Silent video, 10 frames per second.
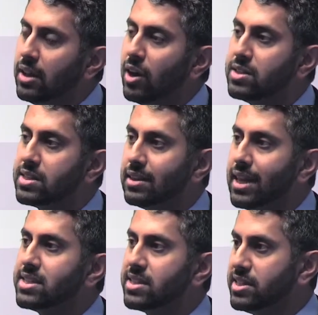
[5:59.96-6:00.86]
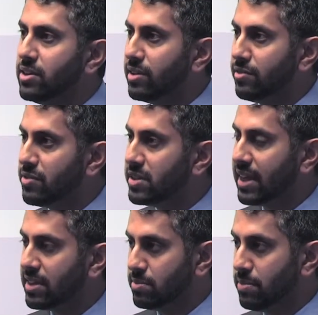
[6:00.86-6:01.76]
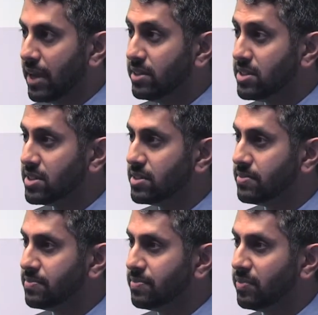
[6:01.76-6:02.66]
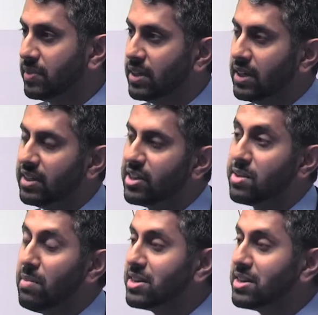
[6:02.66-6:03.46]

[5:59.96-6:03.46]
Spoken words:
loans at less than £250,000. There's a